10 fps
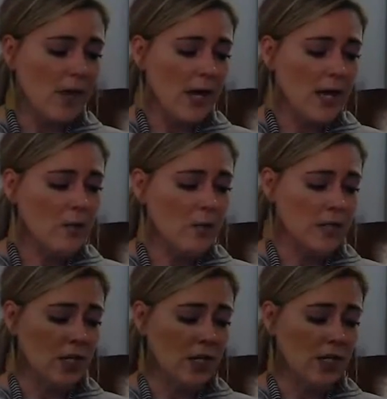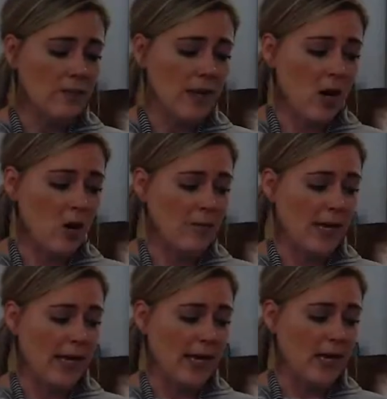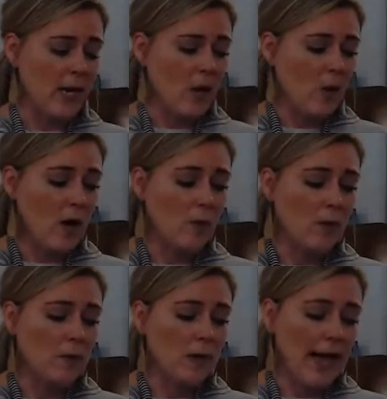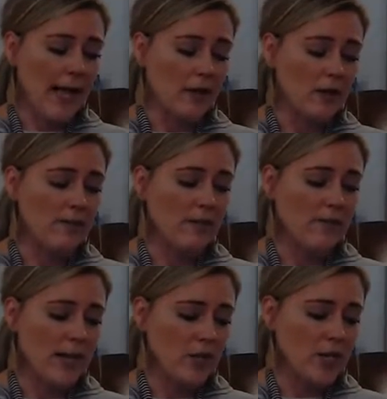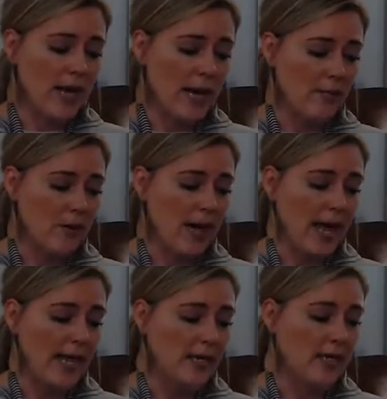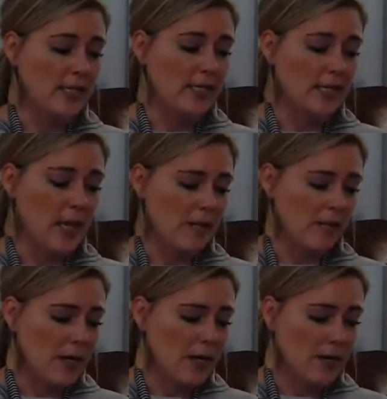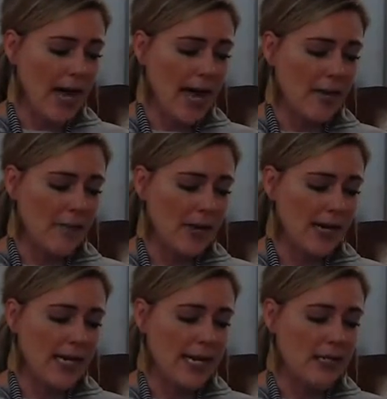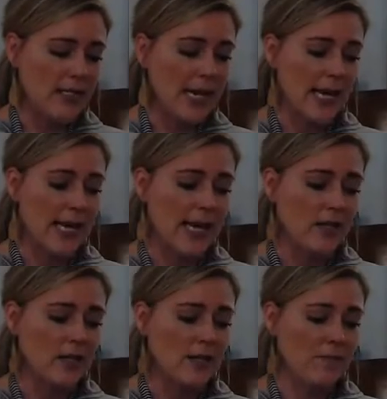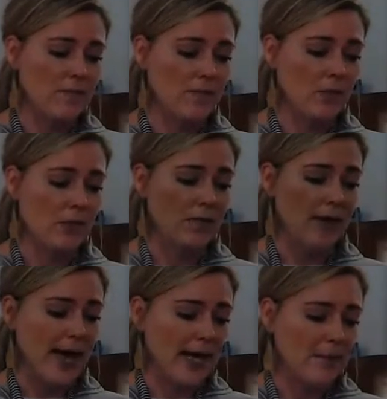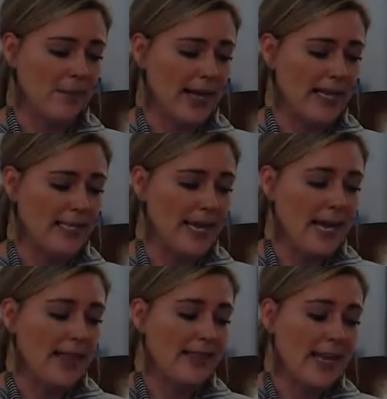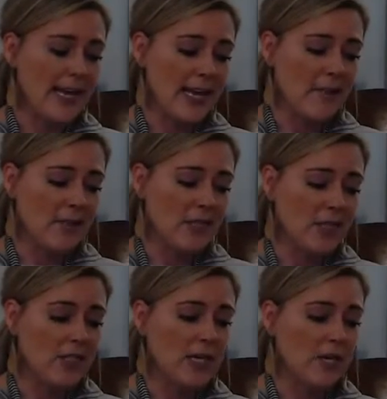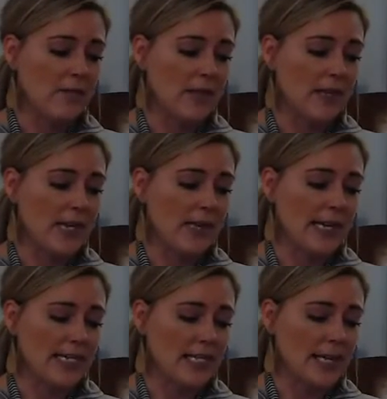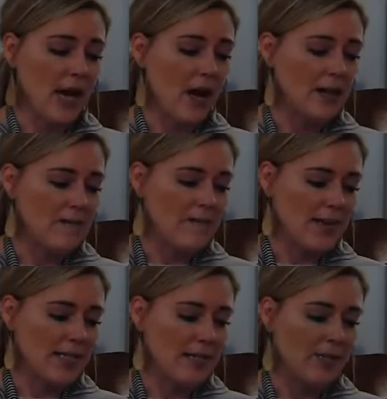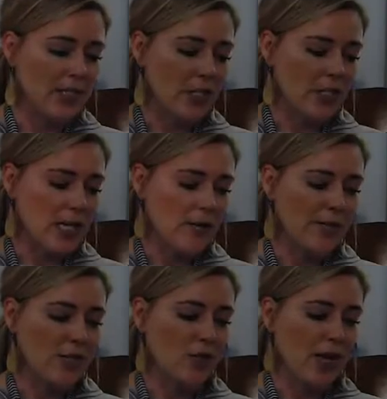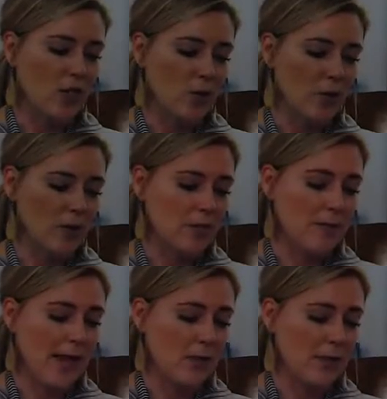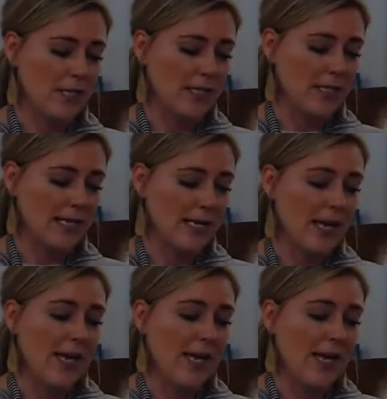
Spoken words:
It was good to be home again. While Wilbur ate, Lurvy fetched a hammer and some 8-penny nails and nailed the board back in place. Then he and Mr. Zuckerman leaned lazily on the fence, and Mr. Zuckerman scratched Wilbur's back with a stick.